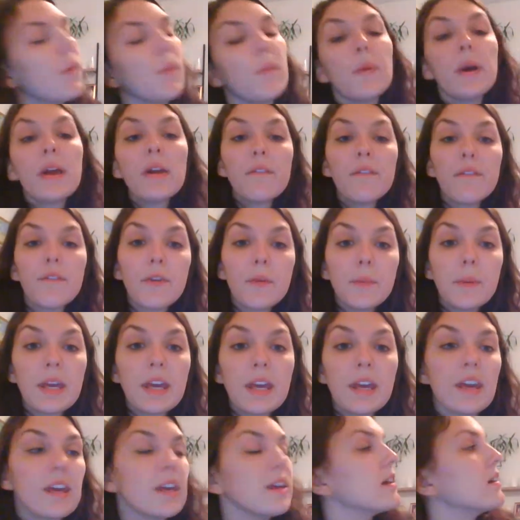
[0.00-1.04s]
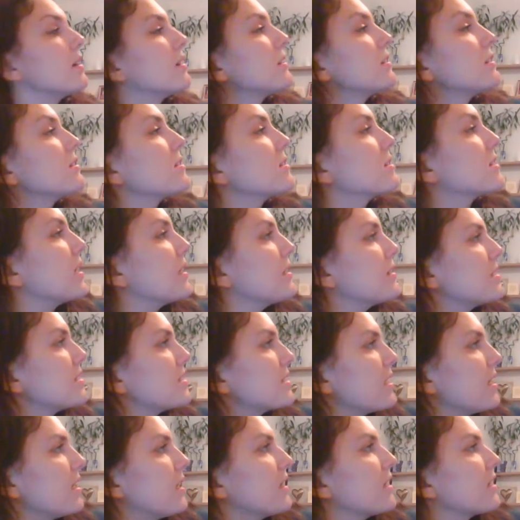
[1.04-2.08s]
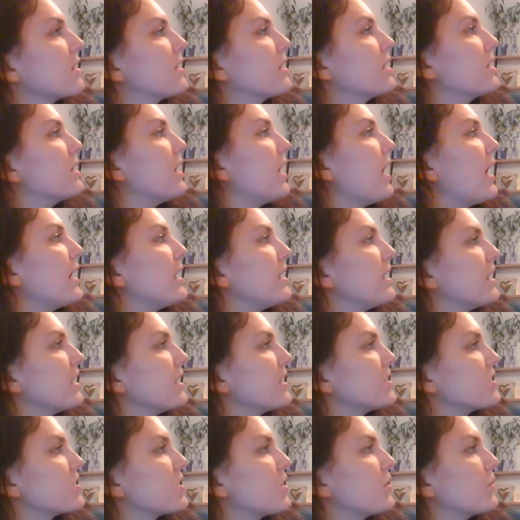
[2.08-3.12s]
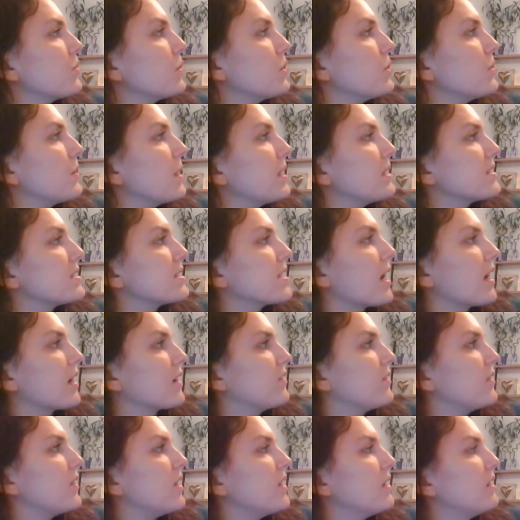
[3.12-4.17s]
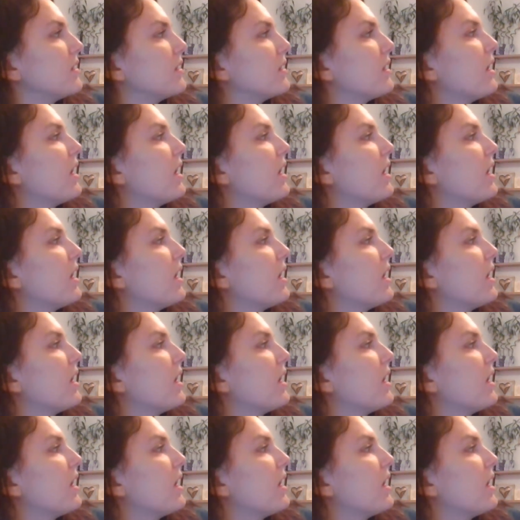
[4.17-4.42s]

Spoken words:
Wait for me, said Stink, gliding into the room on sock feet.